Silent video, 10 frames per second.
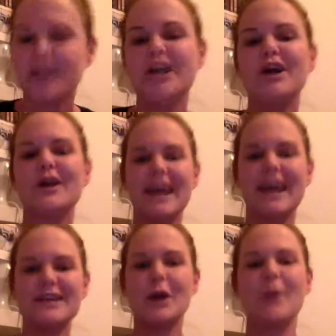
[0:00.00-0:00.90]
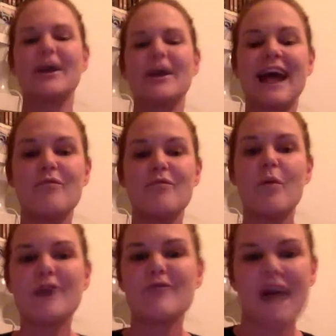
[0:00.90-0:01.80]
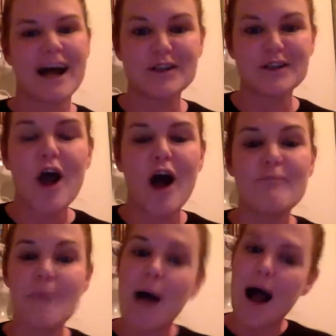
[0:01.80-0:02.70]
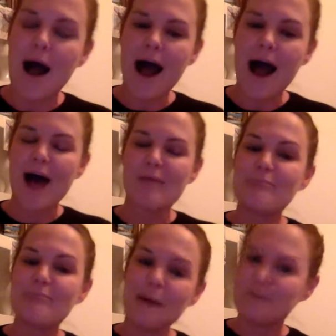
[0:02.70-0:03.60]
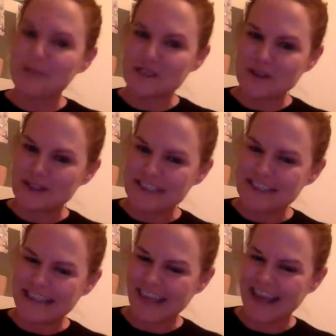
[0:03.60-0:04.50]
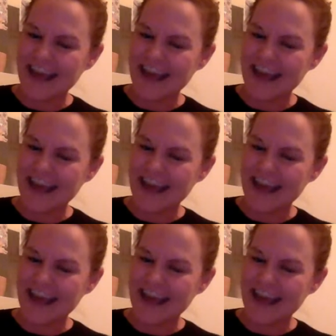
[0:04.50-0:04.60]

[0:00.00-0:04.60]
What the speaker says: Okay, so we can have one round of Bumble Bee Tuna together,